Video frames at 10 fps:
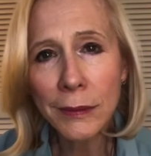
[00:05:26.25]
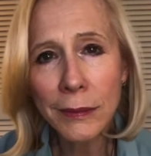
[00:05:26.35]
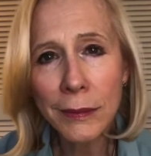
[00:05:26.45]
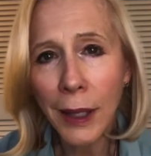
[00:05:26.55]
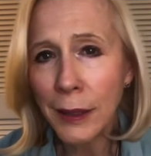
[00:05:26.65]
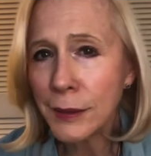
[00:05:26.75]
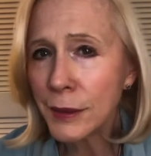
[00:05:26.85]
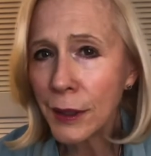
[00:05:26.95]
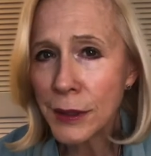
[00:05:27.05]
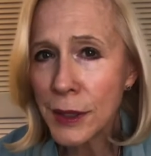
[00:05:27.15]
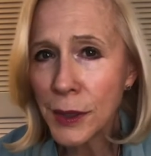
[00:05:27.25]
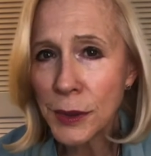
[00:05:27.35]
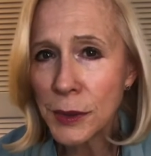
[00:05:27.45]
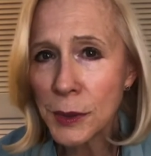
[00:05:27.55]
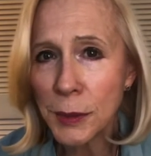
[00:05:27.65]
not as young as I
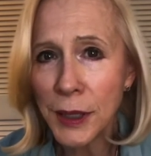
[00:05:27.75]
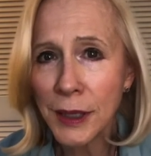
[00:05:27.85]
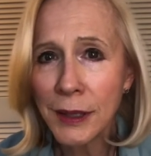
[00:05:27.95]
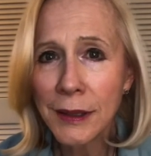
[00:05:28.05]
used to be.